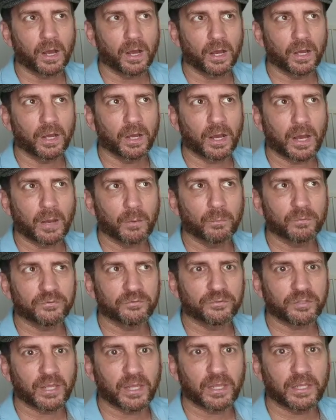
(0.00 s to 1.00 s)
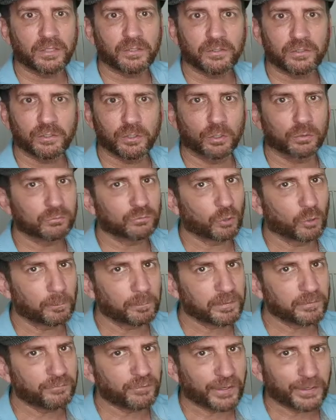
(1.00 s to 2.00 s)
I would say, you know,
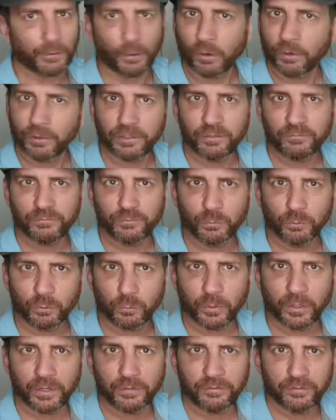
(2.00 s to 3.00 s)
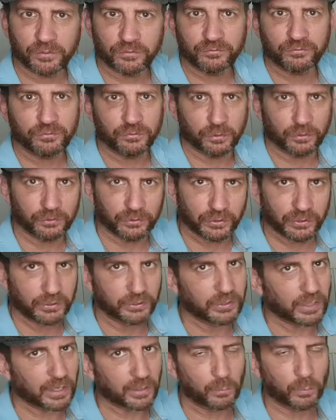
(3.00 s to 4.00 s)
don't be faint-hearted if you want to wear this. You know,
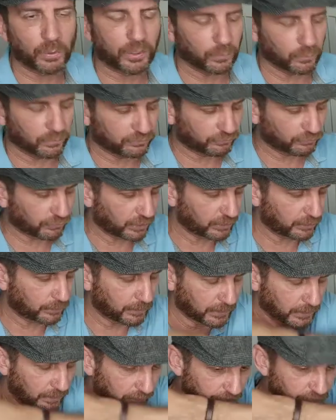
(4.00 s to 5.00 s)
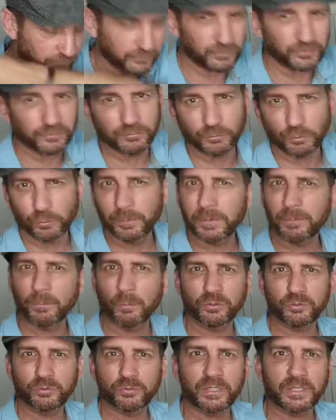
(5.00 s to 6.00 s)
you got to wear it with strength because this is a little
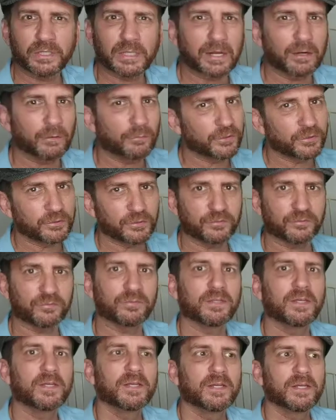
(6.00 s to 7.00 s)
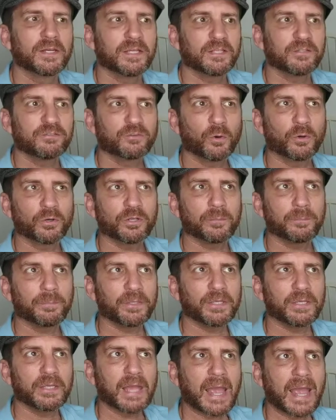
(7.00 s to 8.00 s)
bit more unique. I don't think this is going to
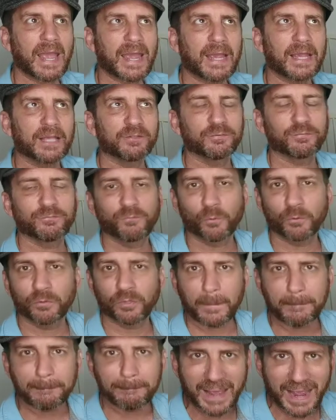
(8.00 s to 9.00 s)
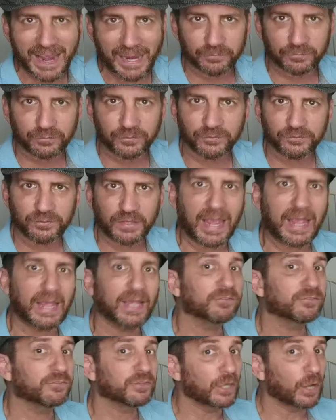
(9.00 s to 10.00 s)
be as for the masses
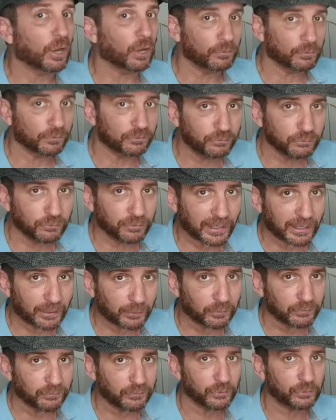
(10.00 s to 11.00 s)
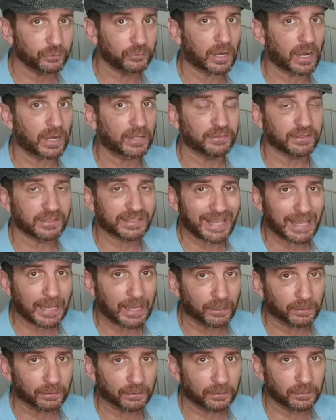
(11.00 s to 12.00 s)
as the other two that I reviewed. I think
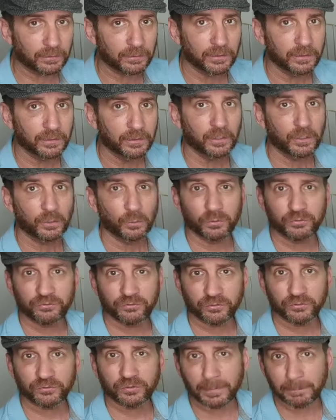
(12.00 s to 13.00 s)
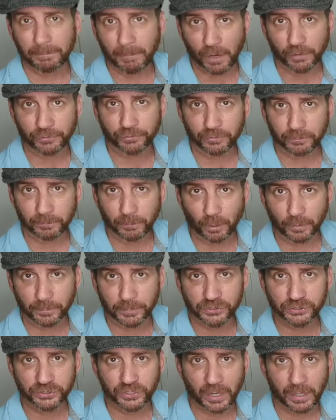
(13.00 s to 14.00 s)
L, which is a modern
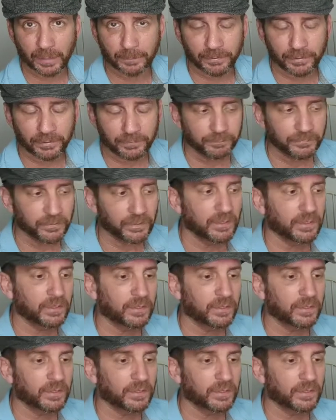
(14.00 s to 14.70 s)
barbershop,